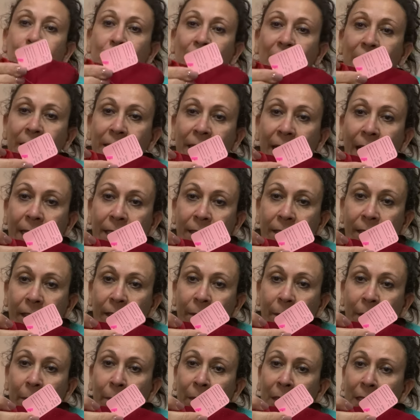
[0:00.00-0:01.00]
pink tags on them,
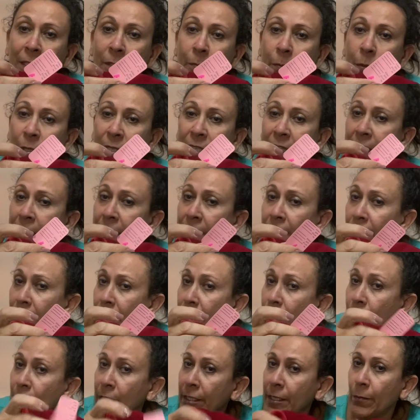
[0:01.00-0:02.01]
it means boutique, and they
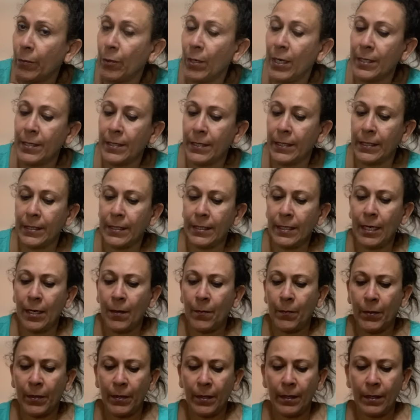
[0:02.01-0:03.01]
usually price things
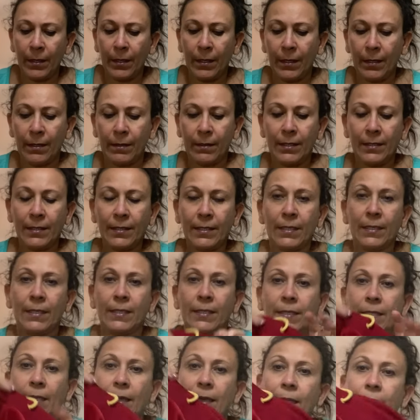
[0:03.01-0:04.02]
up. This
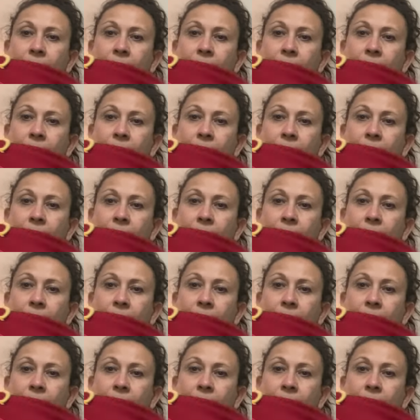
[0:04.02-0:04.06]
is a